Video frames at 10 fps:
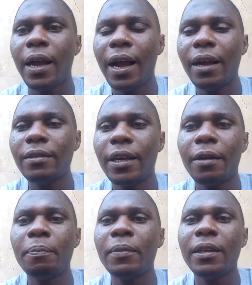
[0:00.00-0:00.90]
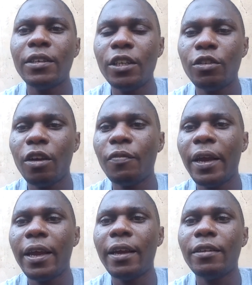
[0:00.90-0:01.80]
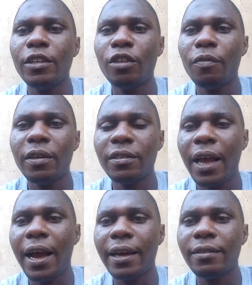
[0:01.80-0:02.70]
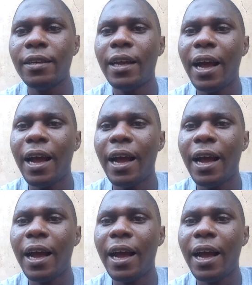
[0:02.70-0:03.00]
And this survey site,